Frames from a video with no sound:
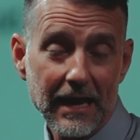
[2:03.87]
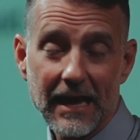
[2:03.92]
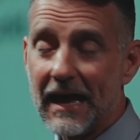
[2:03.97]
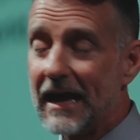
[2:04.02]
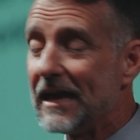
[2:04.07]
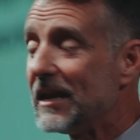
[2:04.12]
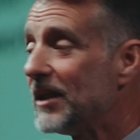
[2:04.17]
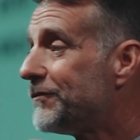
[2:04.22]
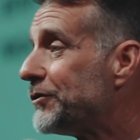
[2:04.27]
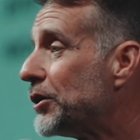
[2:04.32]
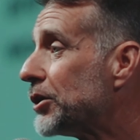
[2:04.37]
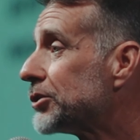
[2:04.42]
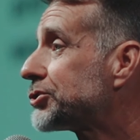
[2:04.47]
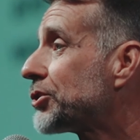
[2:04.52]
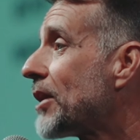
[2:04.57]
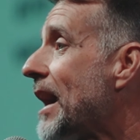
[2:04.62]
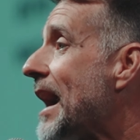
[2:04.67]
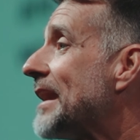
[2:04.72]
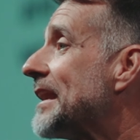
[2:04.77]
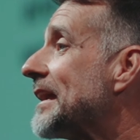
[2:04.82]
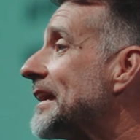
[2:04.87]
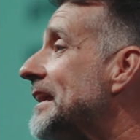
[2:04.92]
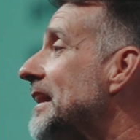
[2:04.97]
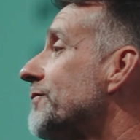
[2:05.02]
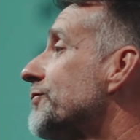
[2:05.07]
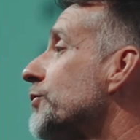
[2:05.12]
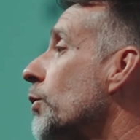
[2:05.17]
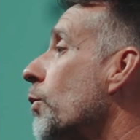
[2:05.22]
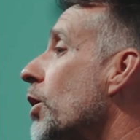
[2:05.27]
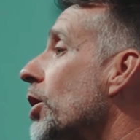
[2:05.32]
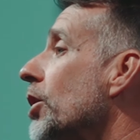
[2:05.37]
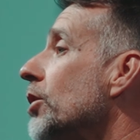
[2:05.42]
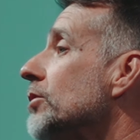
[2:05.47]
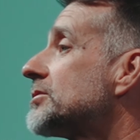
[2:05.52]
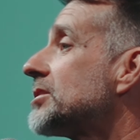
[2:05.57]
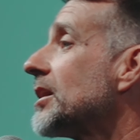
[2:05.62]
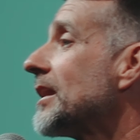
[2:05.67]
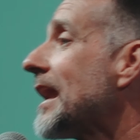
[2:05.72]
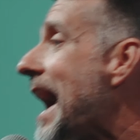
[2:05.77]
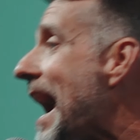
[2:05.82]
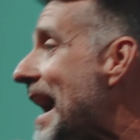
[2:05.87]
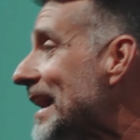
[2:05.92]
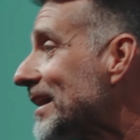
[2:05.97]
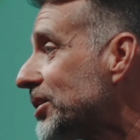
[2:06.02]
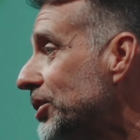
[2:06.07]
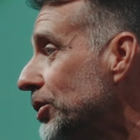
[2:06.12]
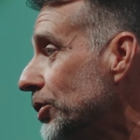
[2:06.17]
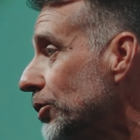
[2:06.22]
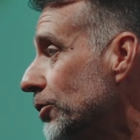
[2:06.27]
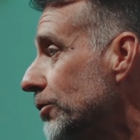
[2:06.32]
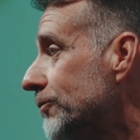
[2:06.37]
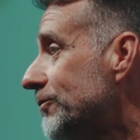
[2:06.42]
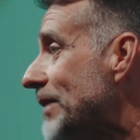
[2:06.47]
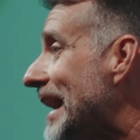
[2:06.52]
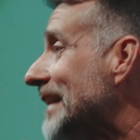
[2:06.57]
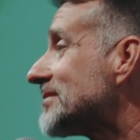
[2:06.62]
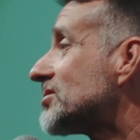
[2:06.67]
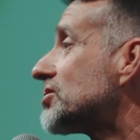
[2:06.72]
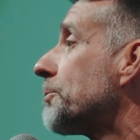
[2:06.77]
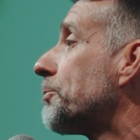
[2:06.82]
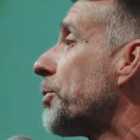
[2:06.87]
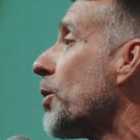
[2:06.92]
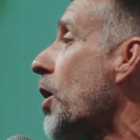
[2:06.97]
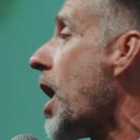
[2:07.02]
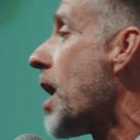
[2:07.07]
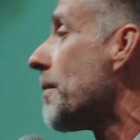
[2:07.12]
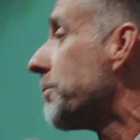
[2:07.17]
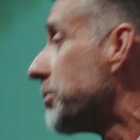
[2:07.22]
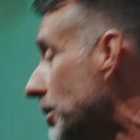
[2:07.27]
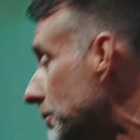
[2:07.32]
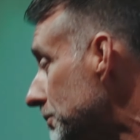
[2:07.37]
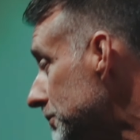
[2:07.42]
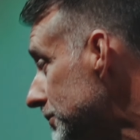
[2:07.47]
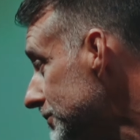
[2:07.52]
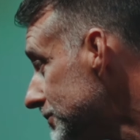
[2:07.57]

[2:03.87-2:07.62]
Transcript: And if you're trying to get the world to like you, that's a problem.